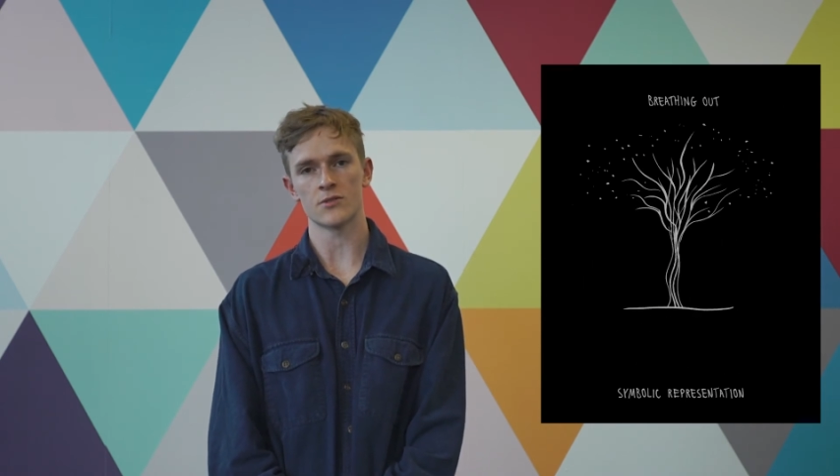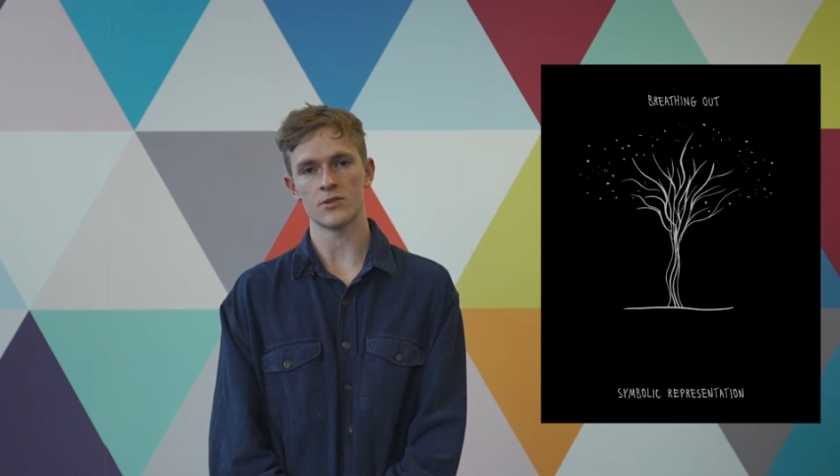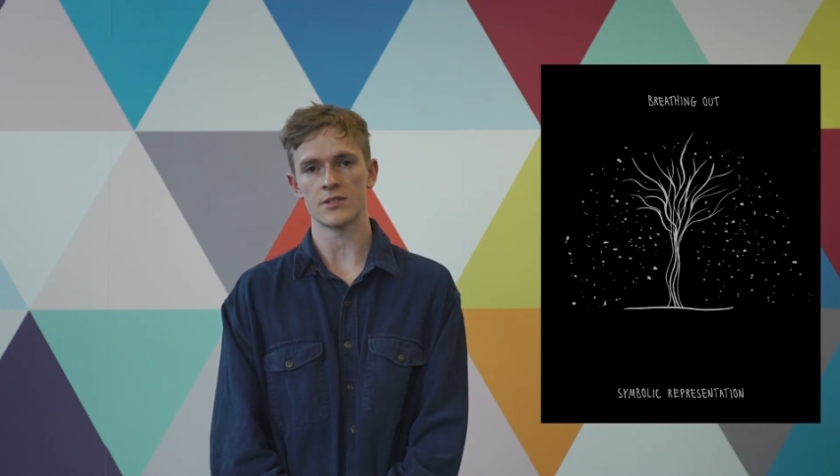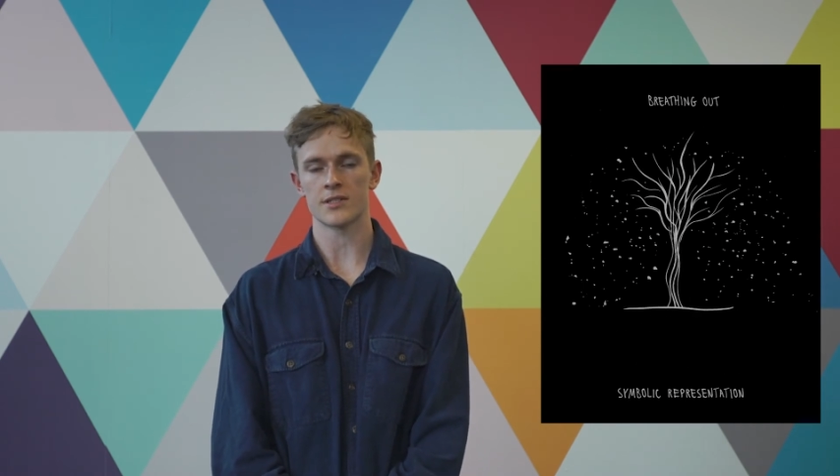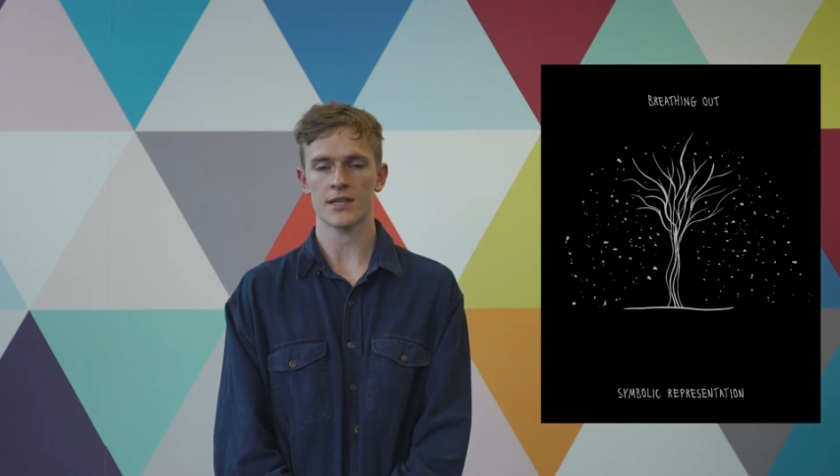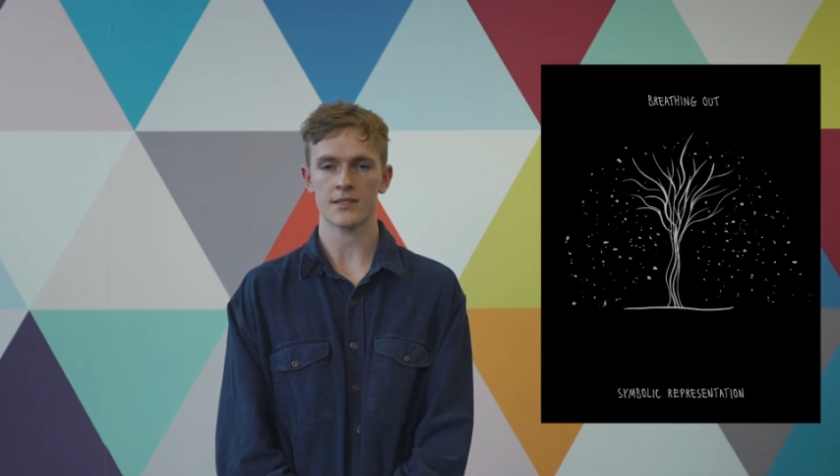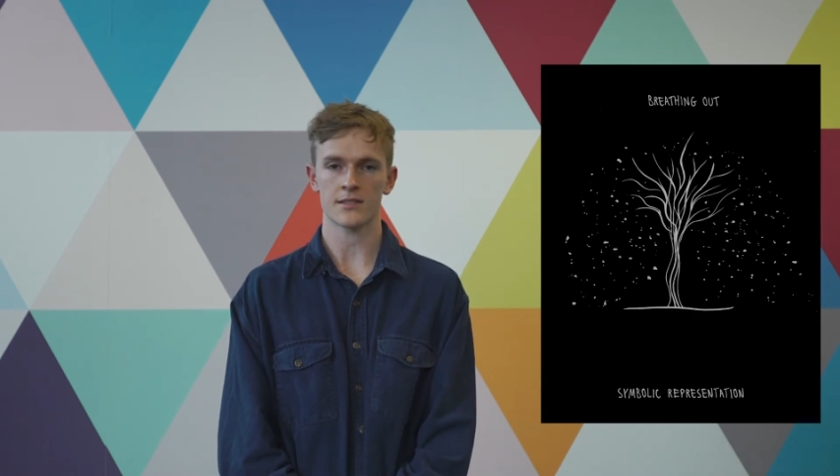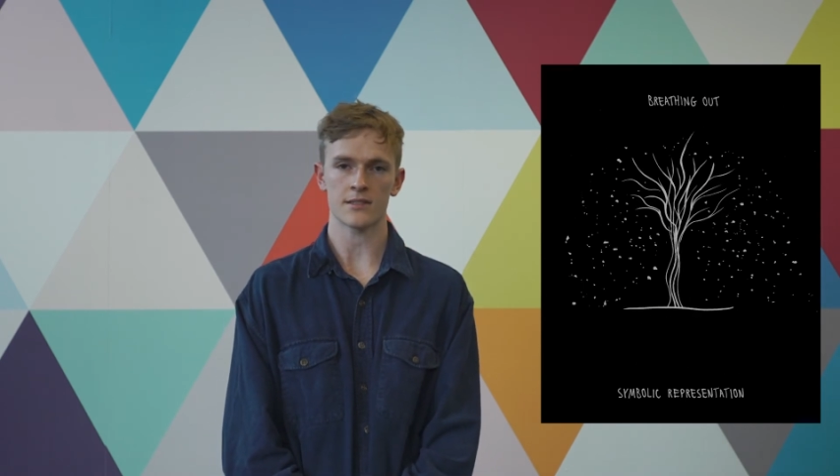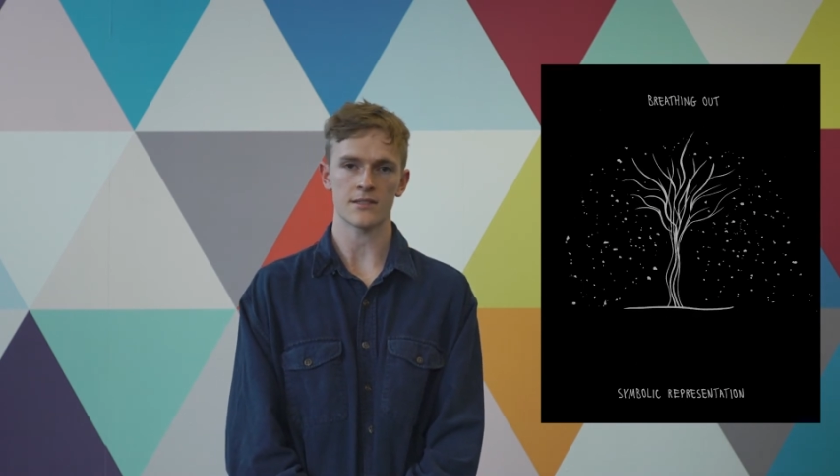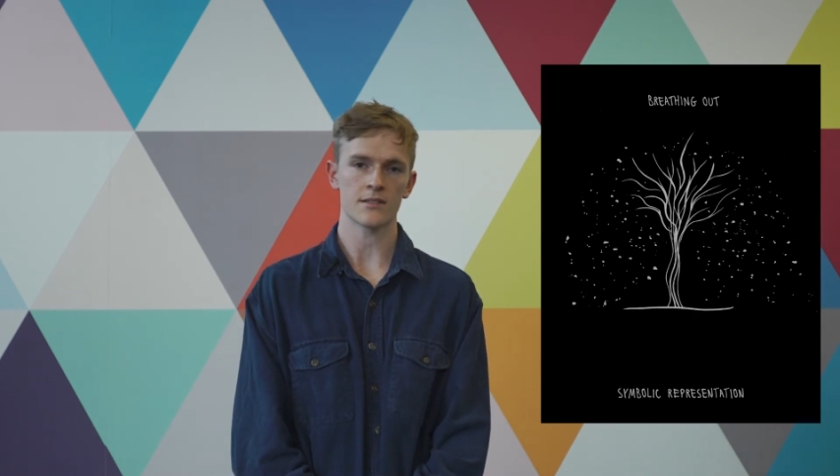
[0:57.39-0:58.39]
user
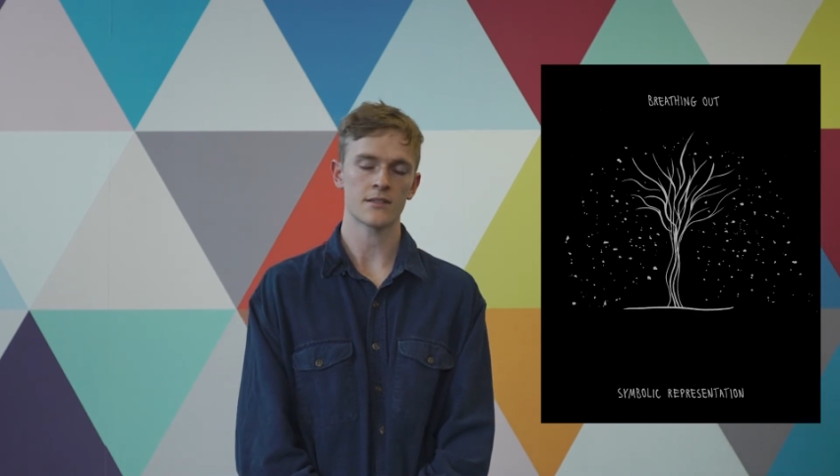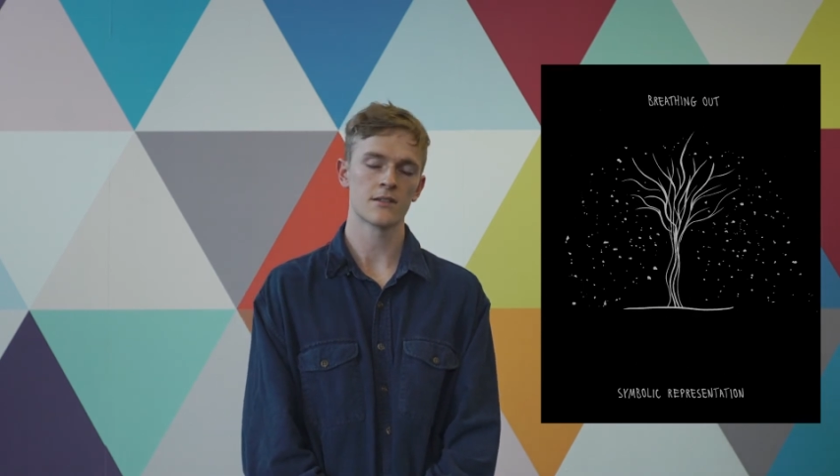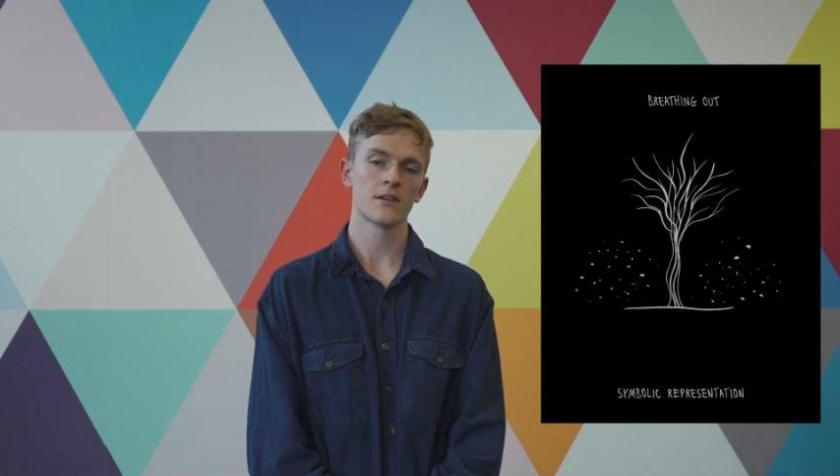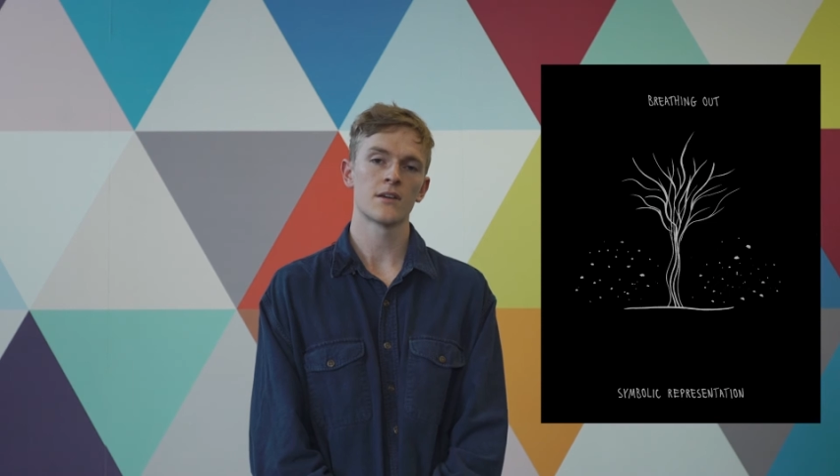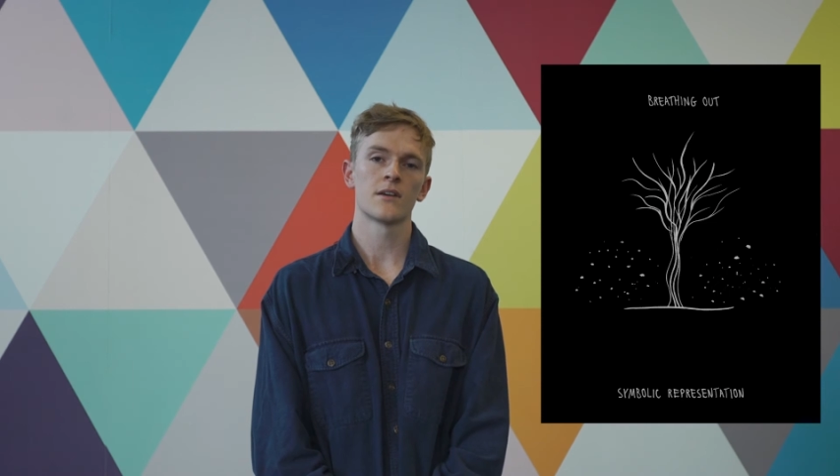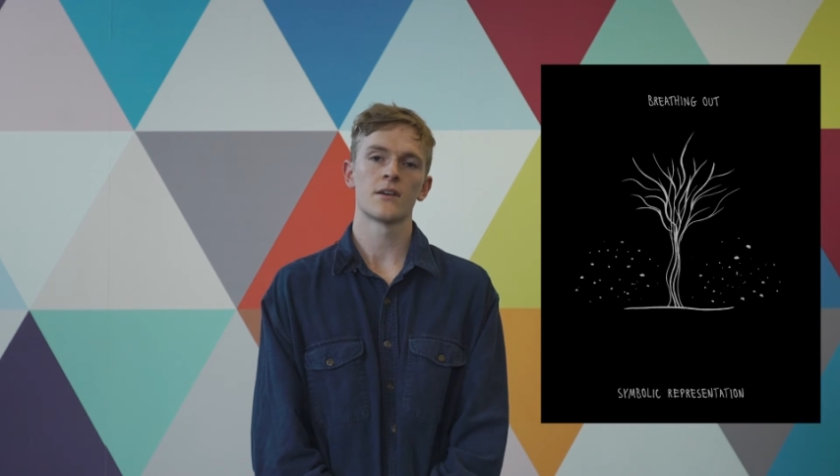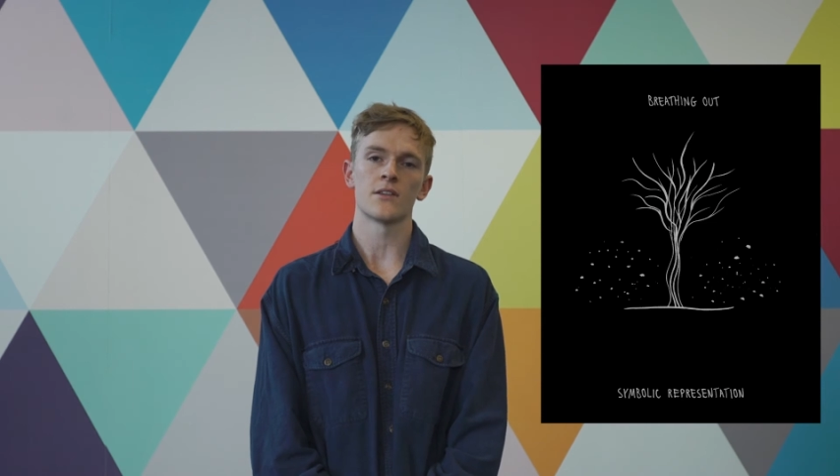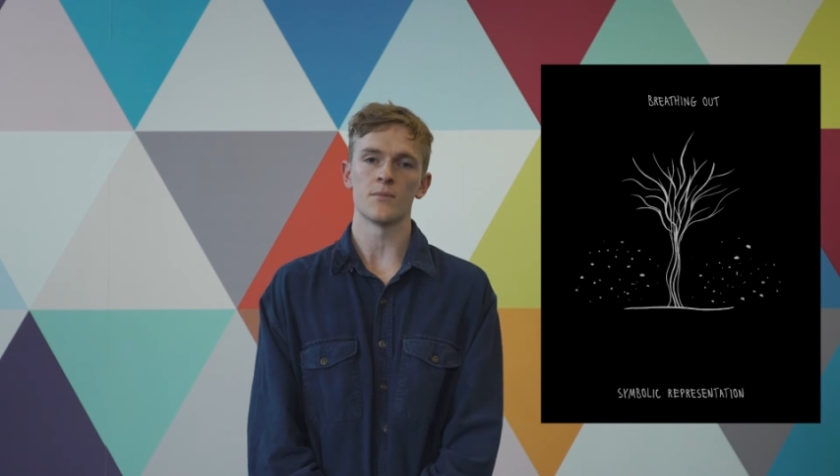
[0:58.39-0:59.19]
testing. The